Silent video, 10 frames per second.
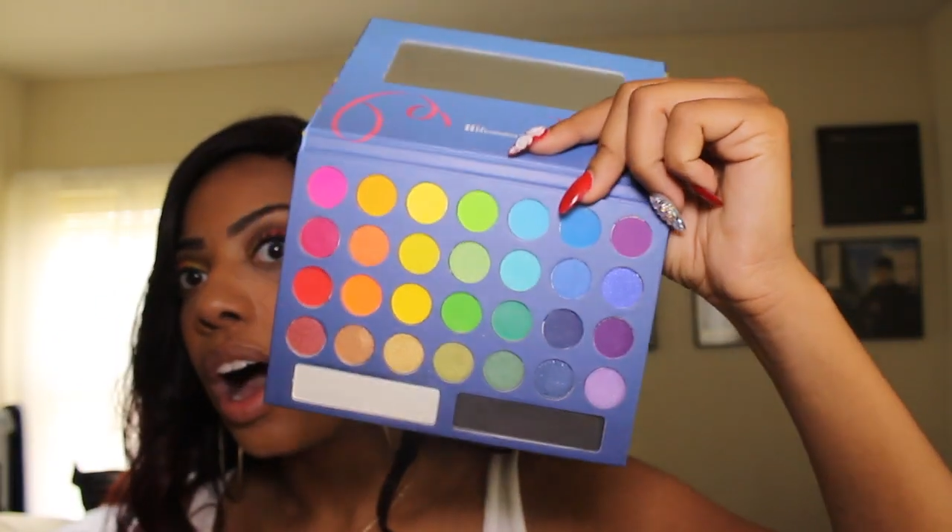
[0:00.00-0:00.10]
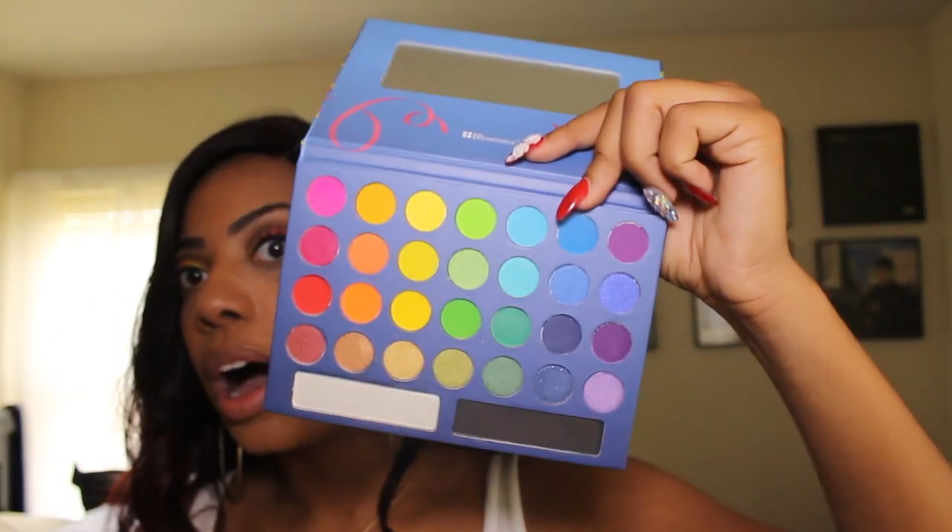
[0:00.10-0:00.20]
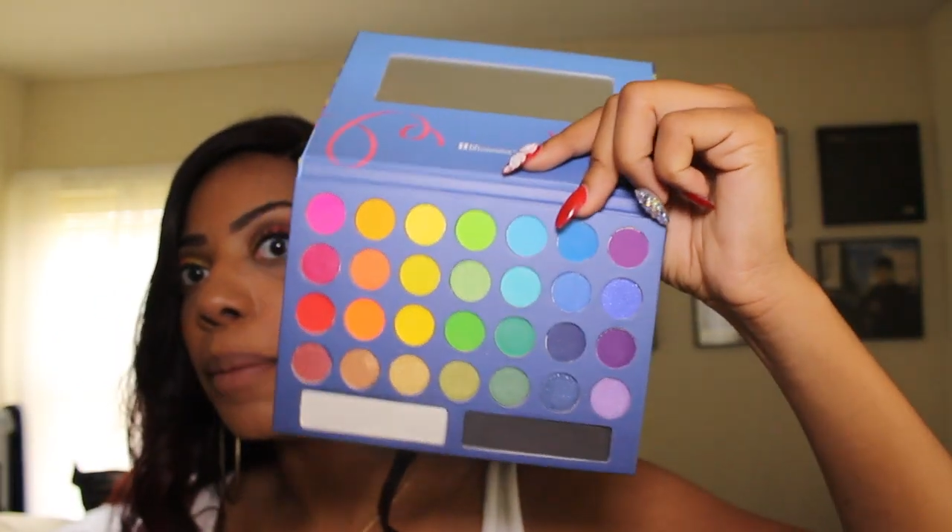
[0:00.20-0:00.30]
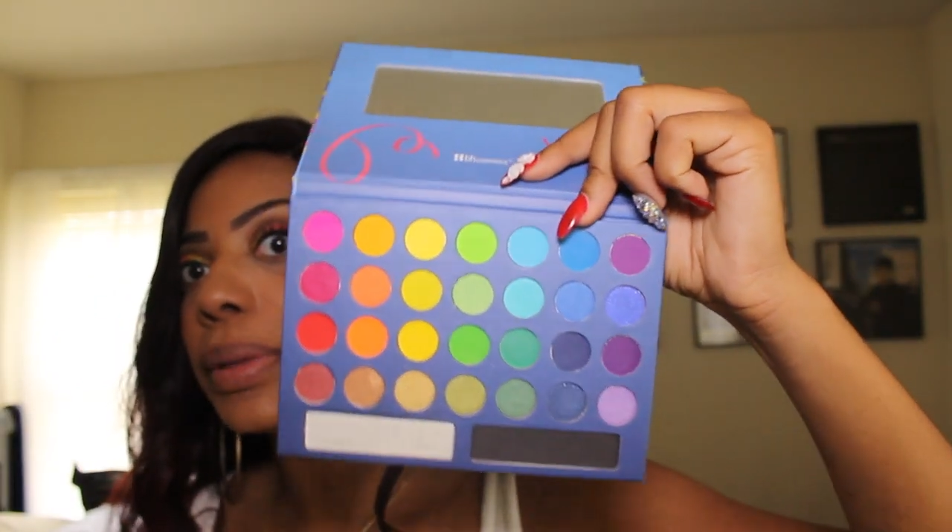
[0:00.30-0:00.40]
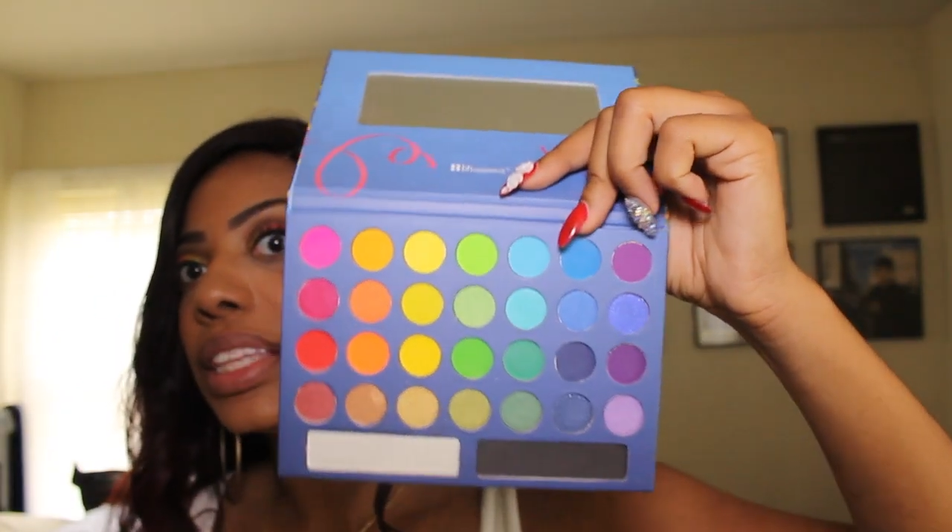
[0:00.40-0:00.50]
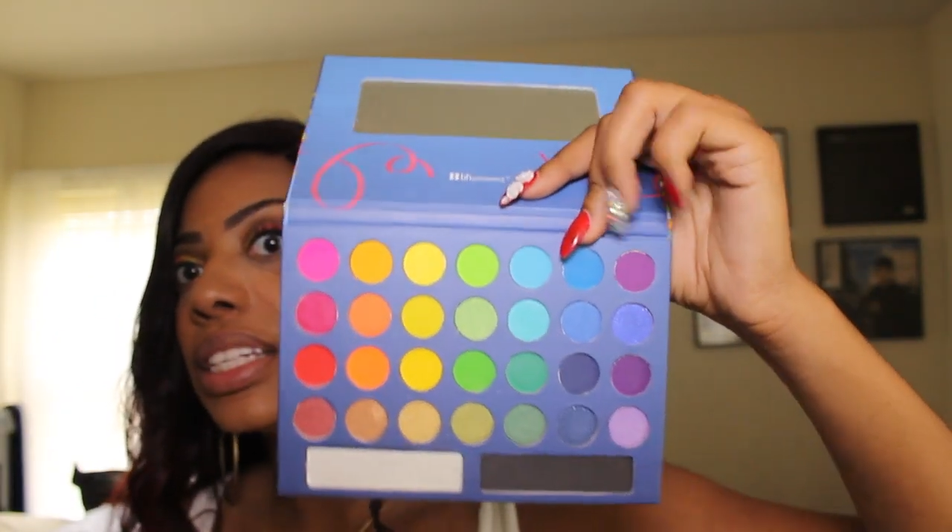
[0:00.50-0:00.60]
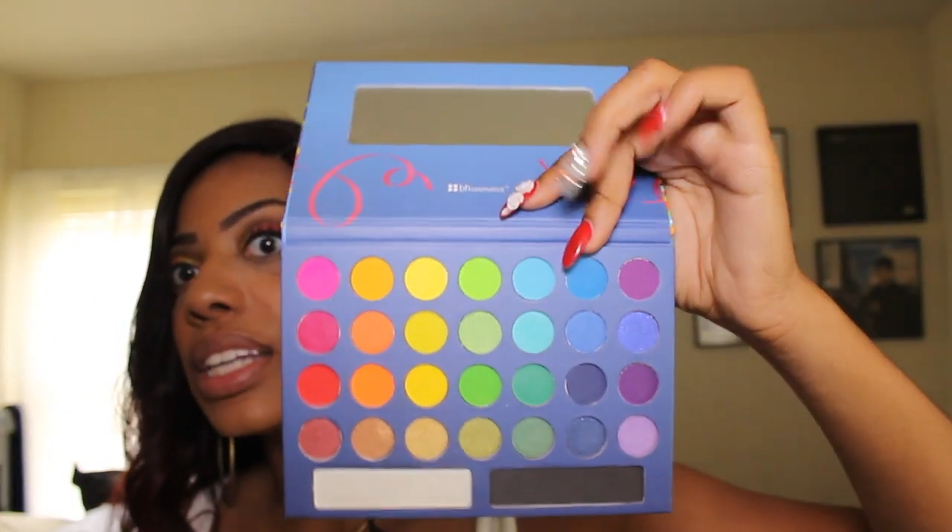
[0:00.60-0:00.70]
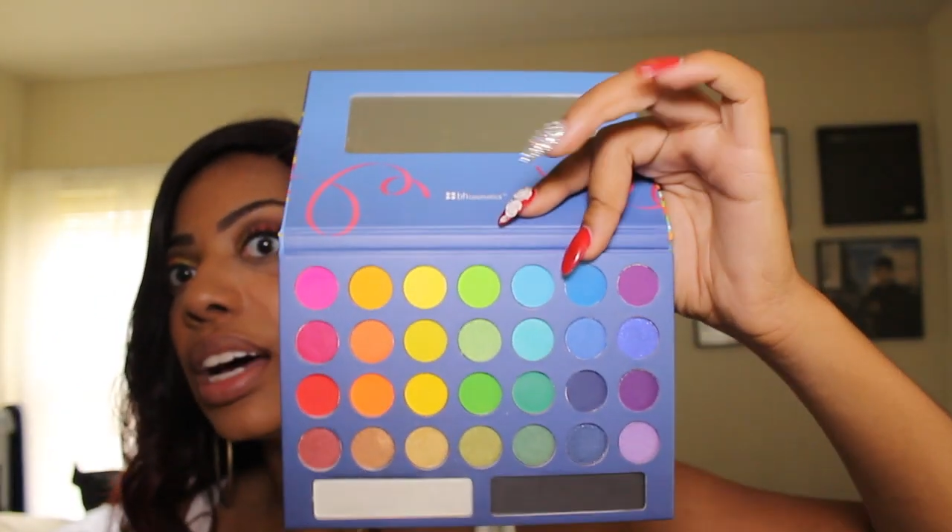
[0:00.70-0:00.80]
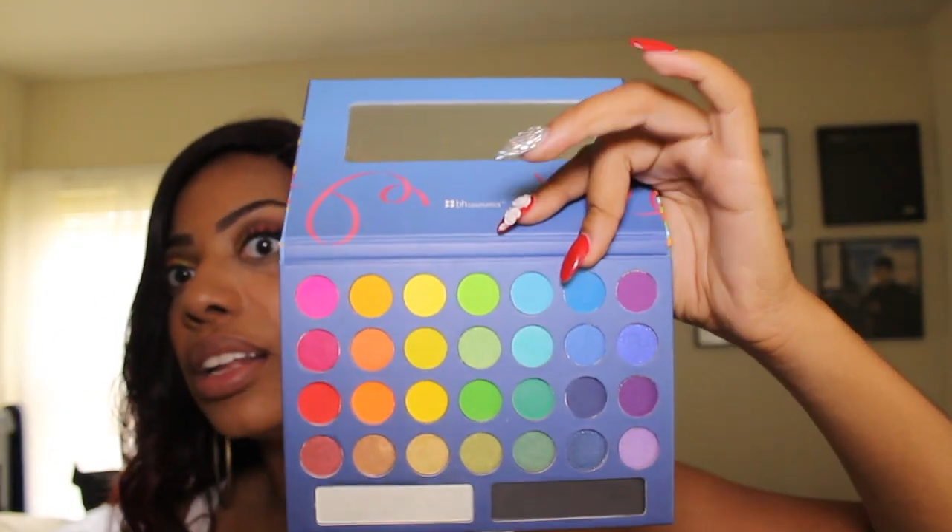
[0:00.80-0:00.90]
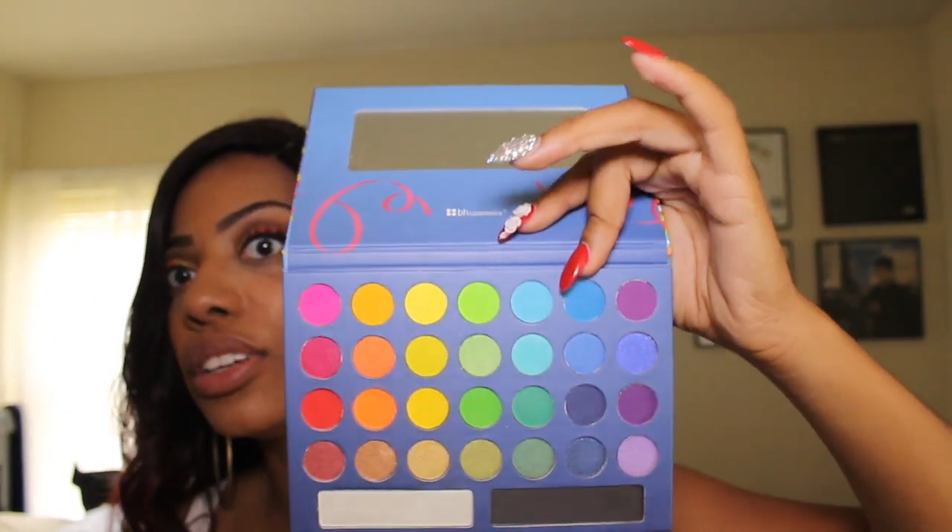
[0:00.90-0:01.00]
But these
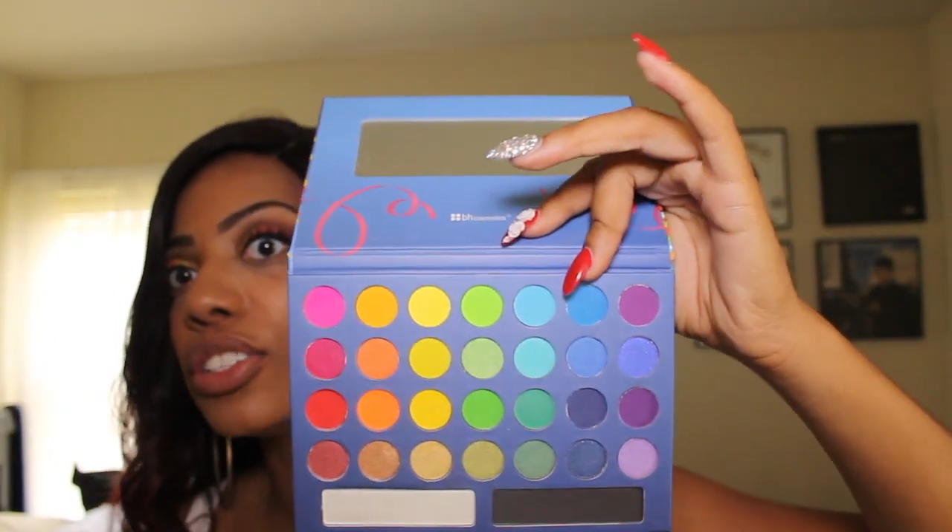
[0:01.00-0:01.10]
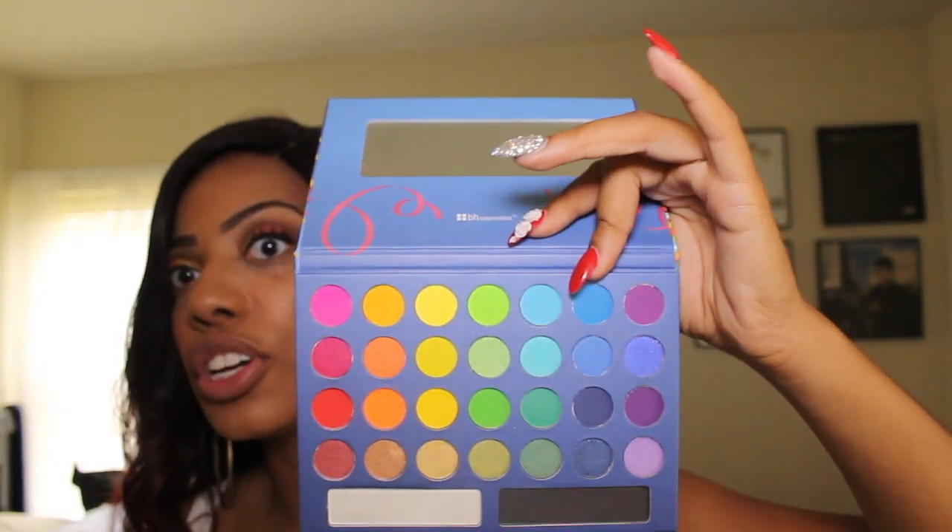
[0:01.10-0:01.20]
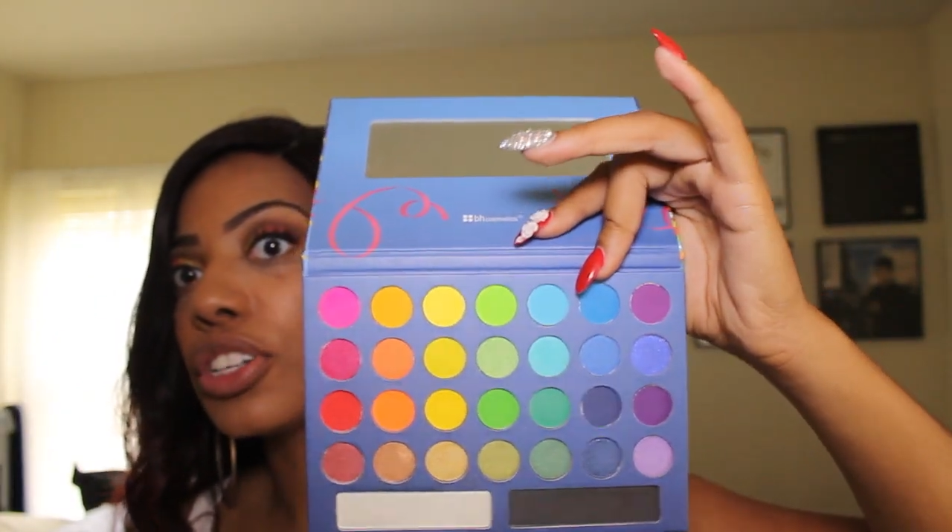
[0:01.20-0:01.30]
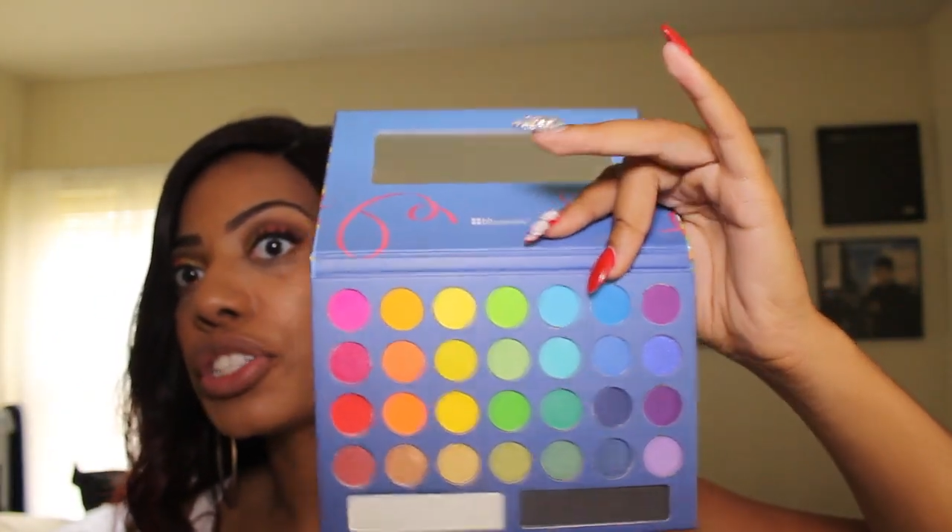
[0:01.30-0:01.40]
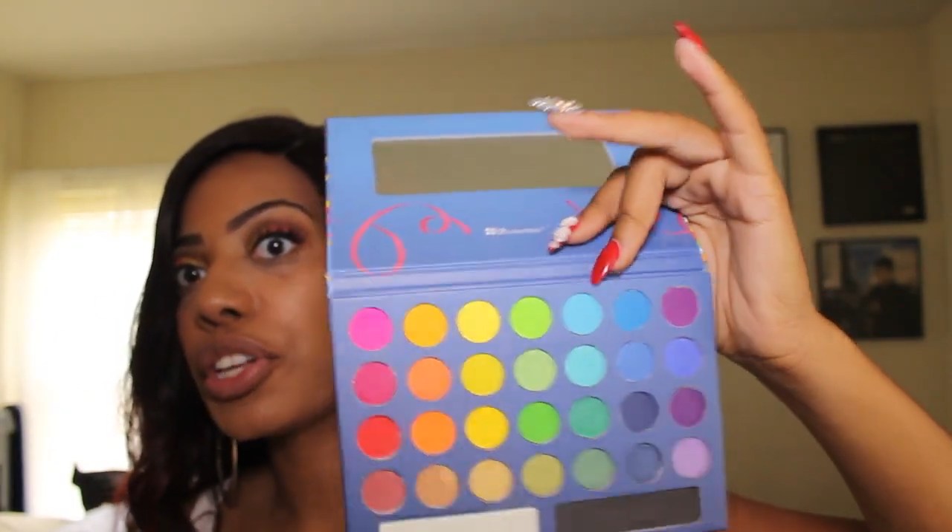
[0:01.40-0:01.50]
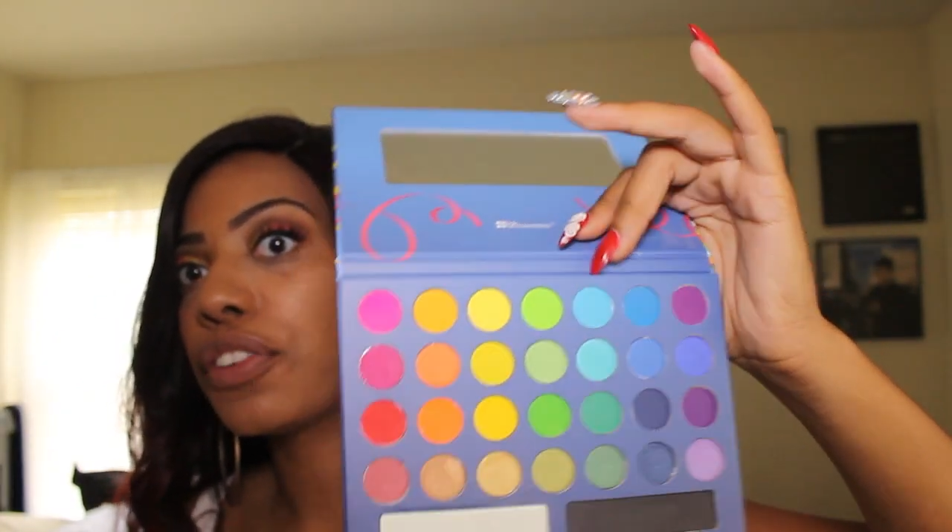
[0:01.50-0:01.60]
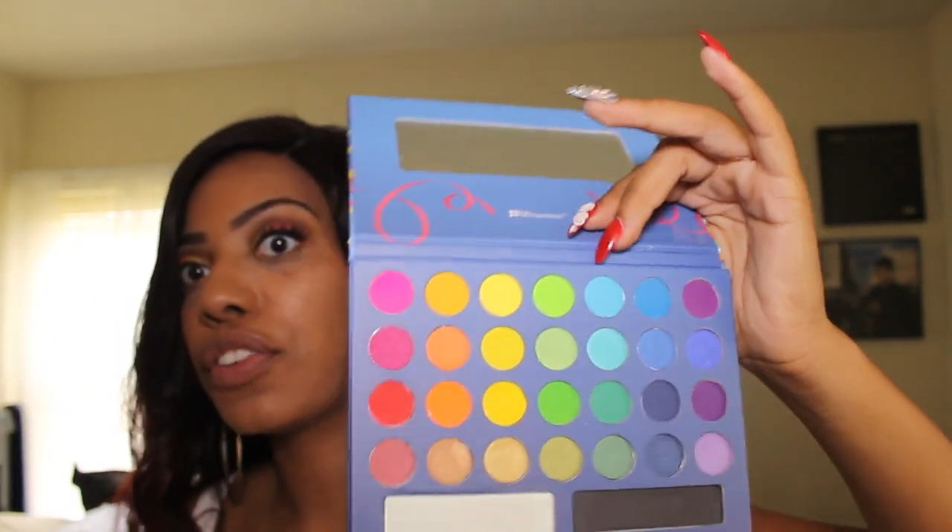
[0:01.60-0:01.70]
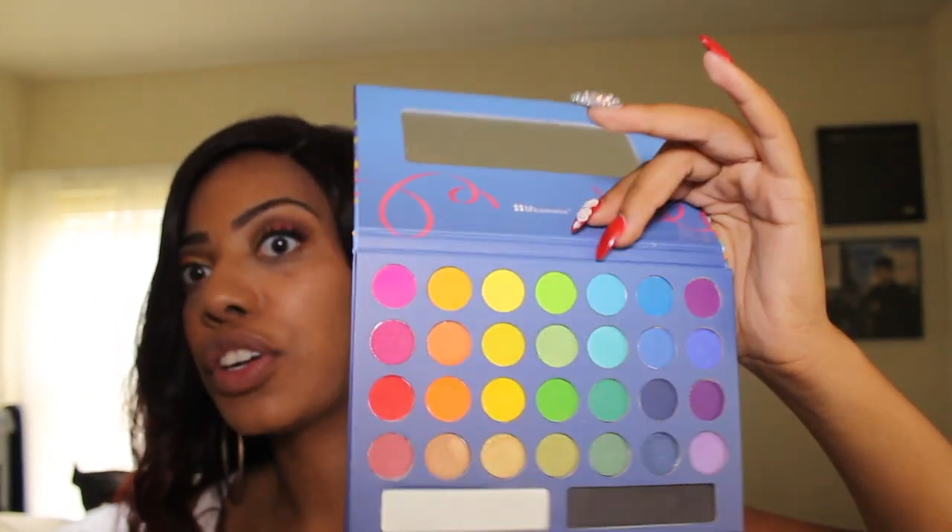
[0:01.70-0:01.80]
colors are so